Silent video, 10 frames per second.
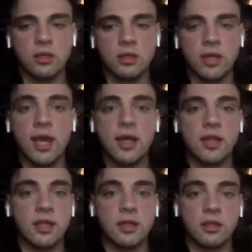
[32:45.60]
yeah,
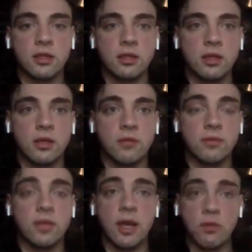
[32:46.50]
that, you know,
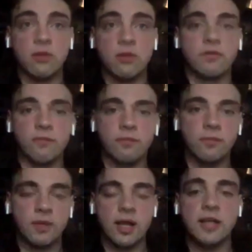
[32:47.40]
they were
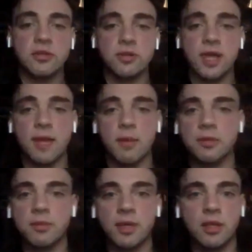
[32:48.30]
guys who came up
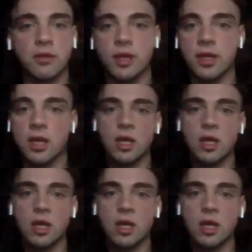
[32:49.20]
to me and they were like,